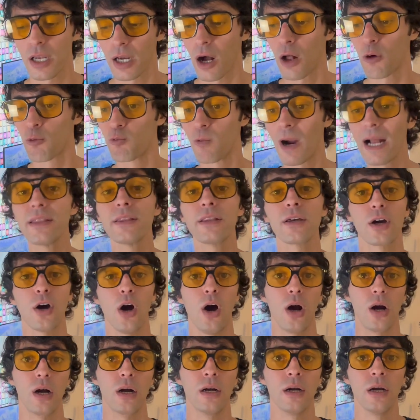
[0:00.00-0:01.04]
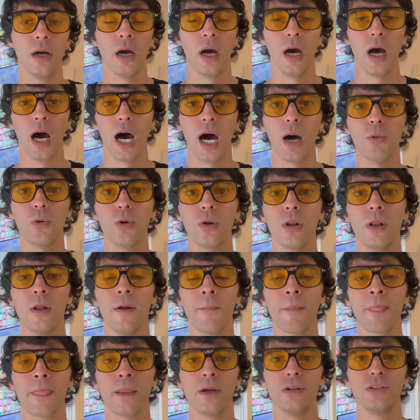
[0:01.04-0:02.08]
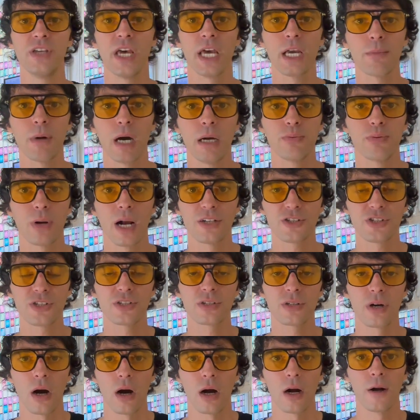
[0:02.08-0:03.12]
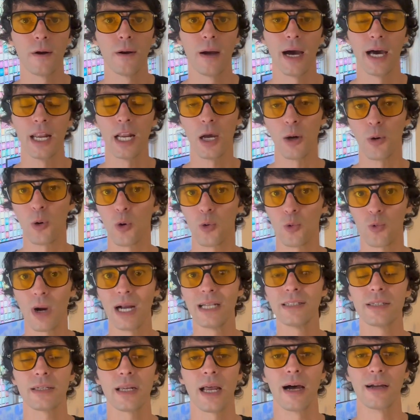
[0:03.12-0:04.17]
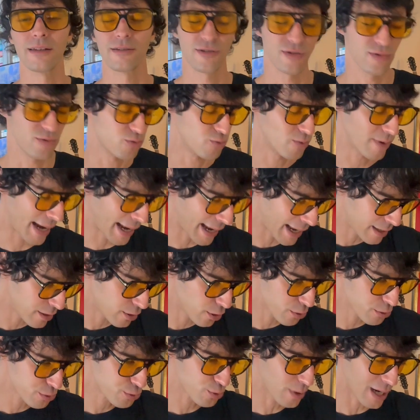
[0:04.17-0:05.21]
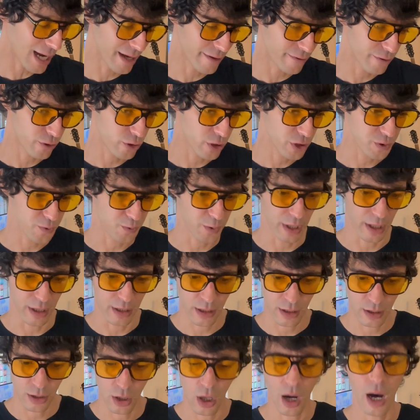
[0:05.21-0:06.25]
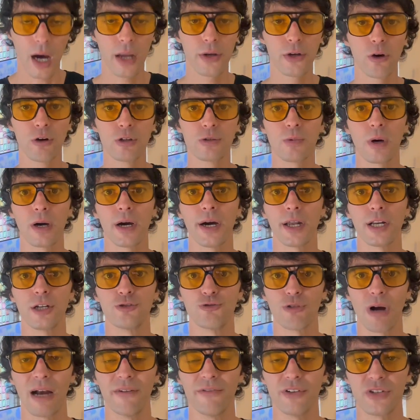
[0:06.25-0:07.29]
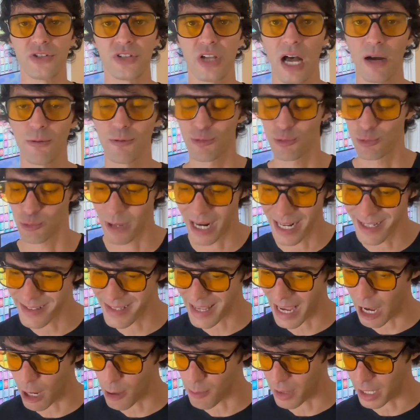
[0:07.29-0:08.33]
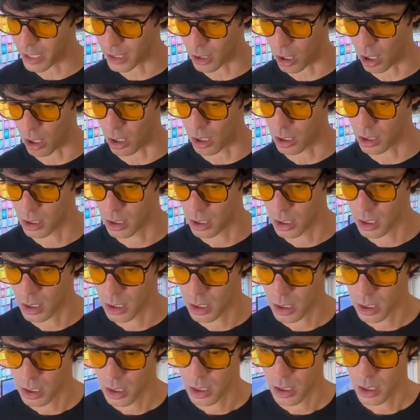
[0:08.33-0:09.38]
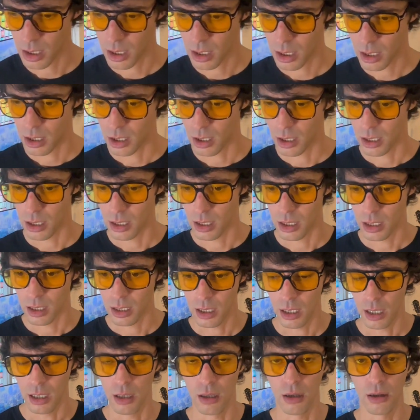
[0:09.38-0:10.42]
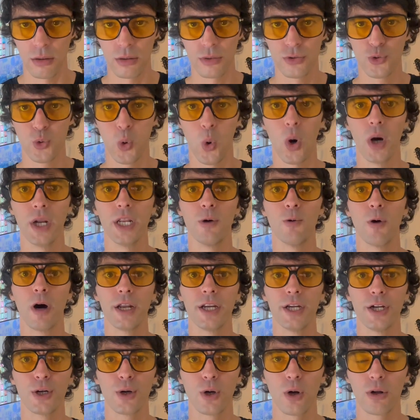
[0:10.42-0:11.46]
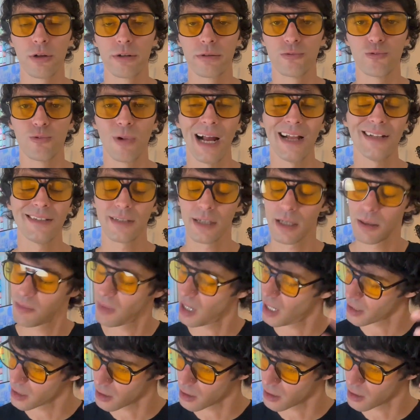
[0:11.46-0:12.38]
I'll rent the car. I will take my precious car and I will rent it out to rando drivers with God knows what kind of driving. So I will rent out my car. You know, 21 year old renting my